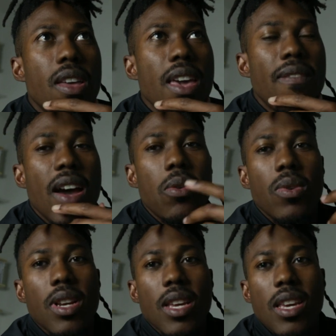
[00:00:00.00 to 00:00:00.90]
if I
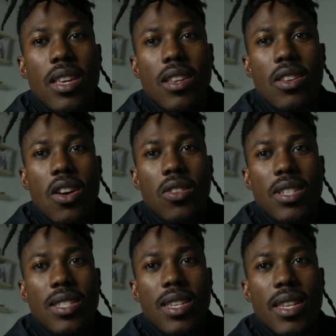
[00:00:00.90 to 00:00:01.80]
really, you know,
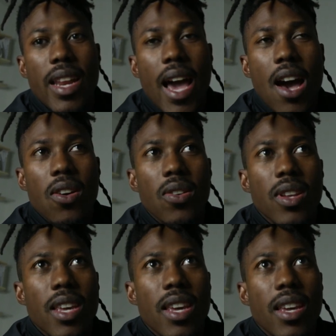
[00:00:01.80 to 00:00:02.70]
just sit down
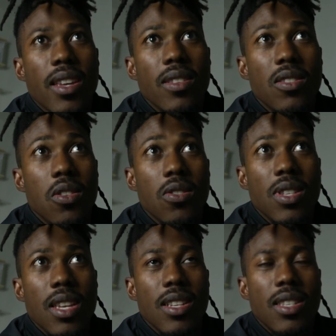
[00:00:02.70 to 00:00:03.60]
and, you know,
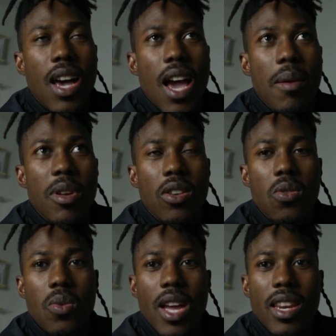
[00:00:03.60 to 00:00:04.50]
take the time and
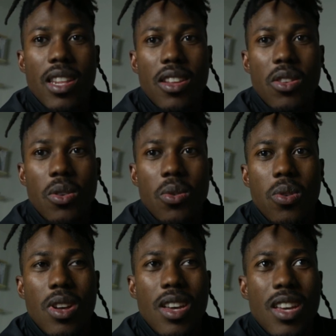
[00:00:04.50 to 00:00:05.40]
do what I need to do